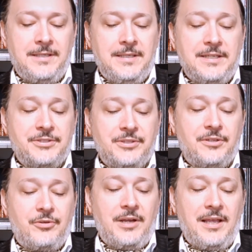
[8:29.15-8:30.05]
In addition
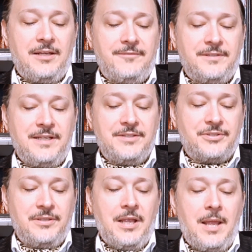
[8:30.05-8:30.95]
to creative
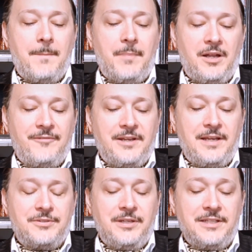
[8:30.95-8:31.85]
addition,
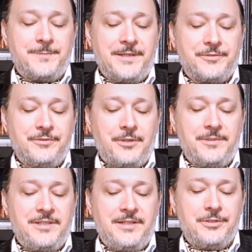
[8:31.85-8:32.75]
modification, and special
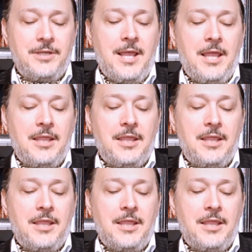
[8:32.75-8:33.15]
interpretation,